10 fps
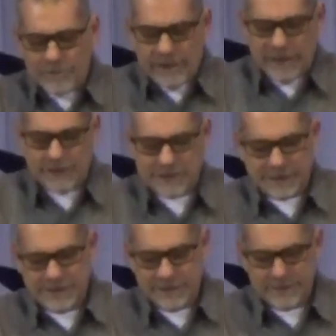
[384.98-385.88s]
of
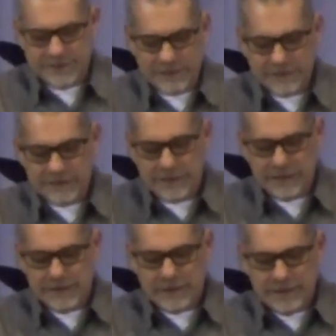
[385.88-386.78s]
this,
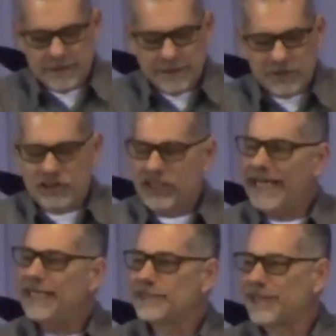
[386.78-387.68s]

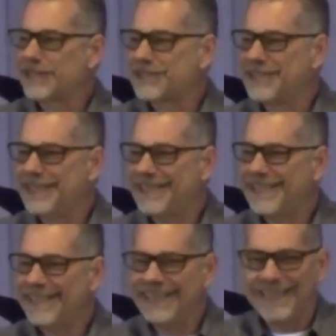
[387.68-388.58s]
Jesus
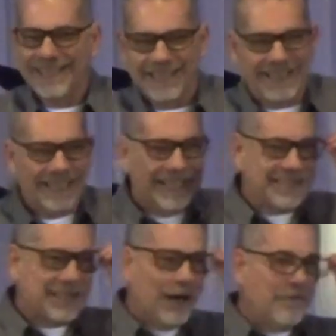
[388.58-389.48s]

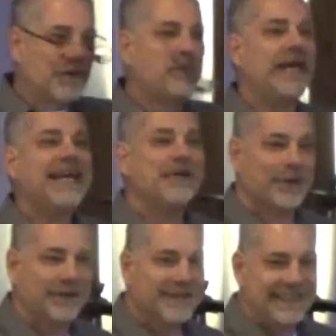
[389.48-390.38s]
looks over to
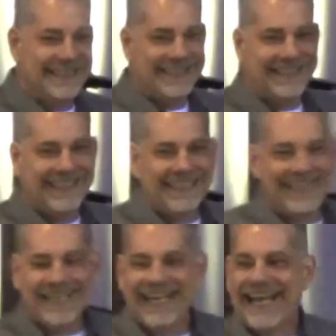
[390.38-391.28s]
Peter
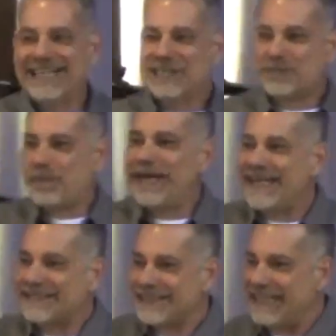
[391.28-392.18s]
and
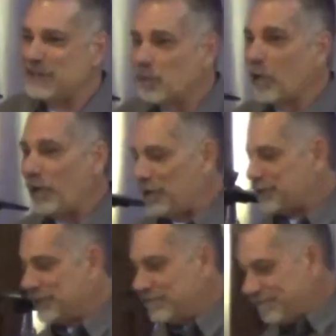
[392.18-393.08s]
speaks these
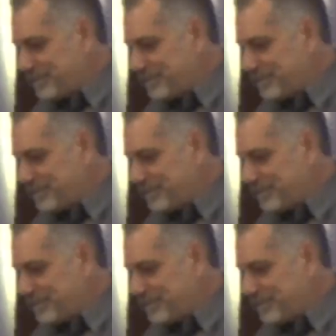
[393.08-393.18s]
words.